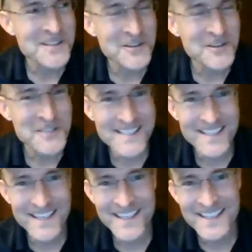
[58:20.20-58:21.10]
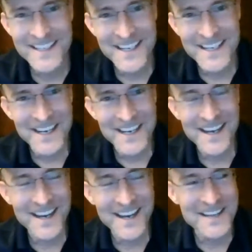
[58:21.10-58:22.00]
I'll just say,
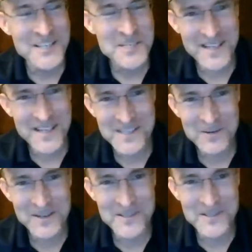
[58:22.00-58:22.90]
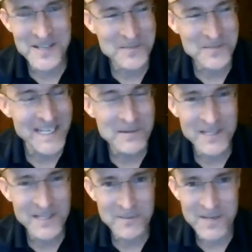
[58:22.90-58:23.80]
just because someone has been
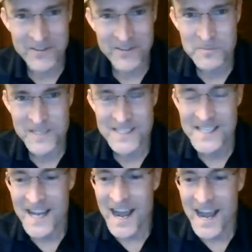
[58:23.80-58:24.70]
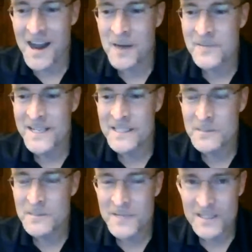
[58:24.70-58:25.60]
emailing me about this piece. In
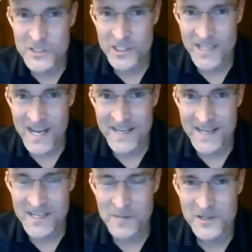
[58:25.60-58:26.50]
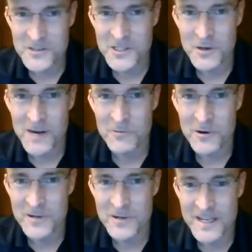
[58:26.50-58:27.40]
the middle of July, a couple years ago, I
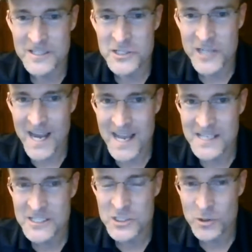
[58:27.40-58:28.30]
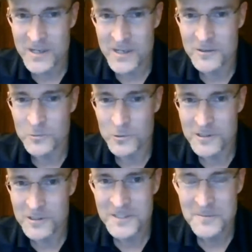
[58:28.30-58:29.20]
wrote a jazz Joy to the
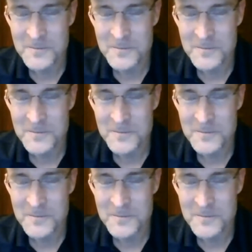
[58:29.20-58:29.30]
World.